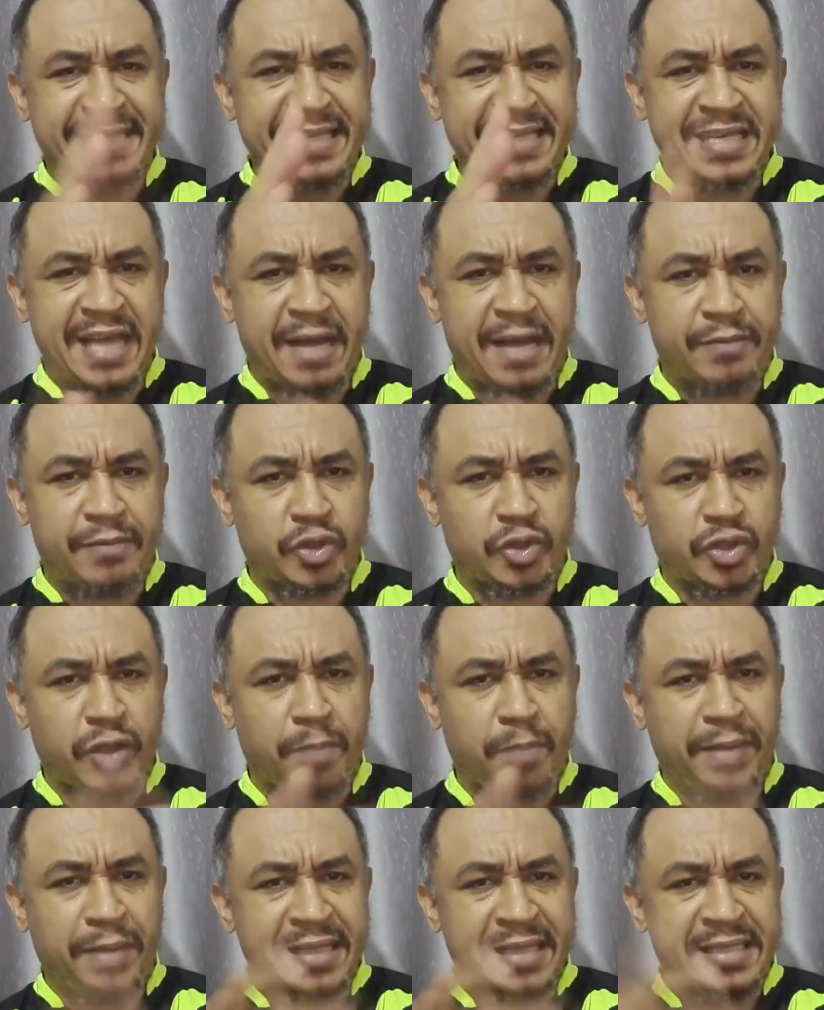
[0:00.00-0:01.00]
yam should
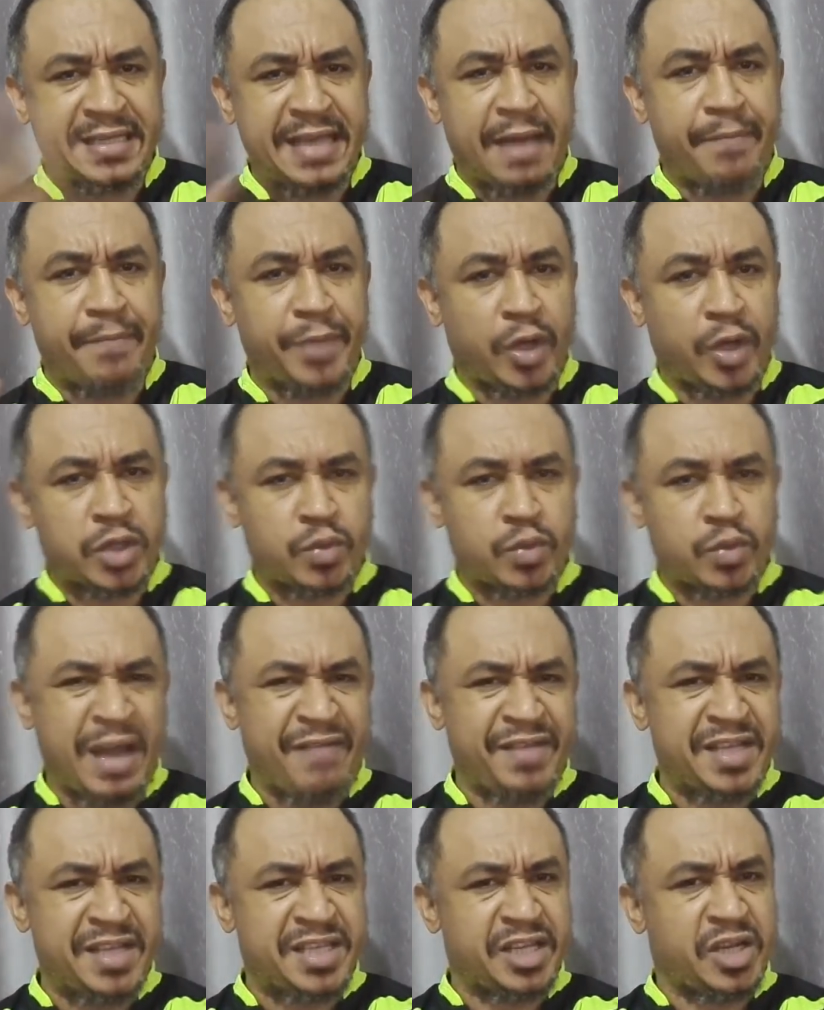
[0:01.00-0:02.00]
stop planting yam because we
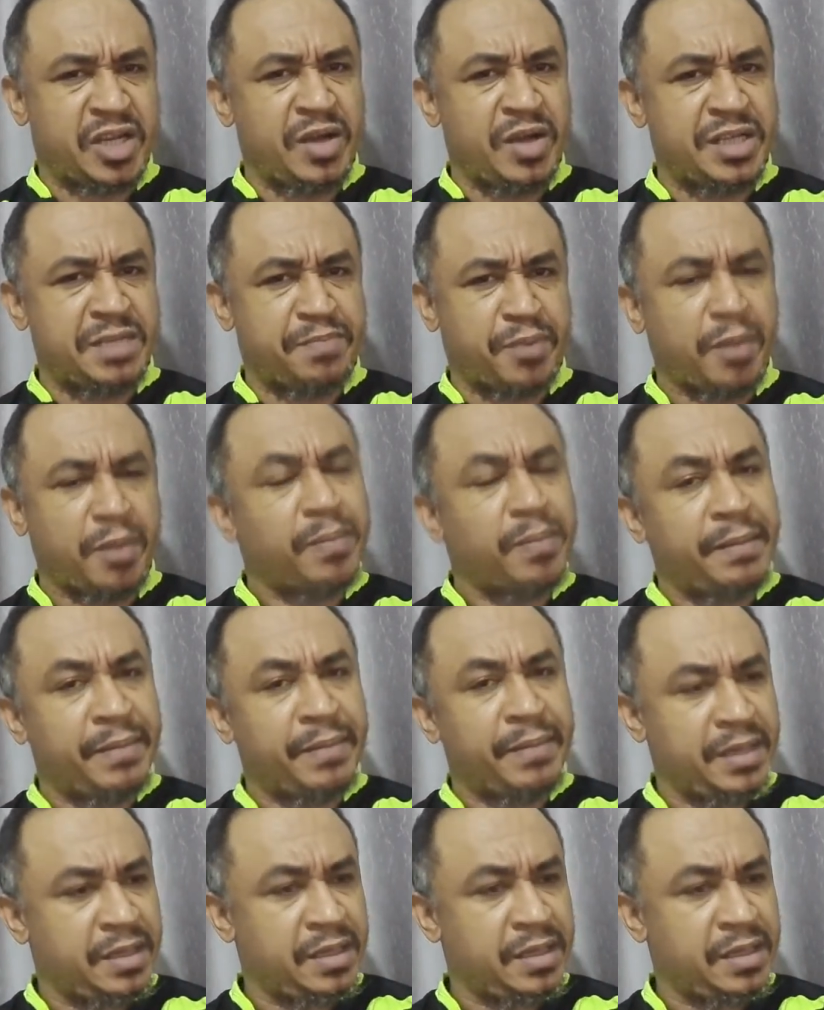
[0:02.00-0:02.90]
have insecurity problem.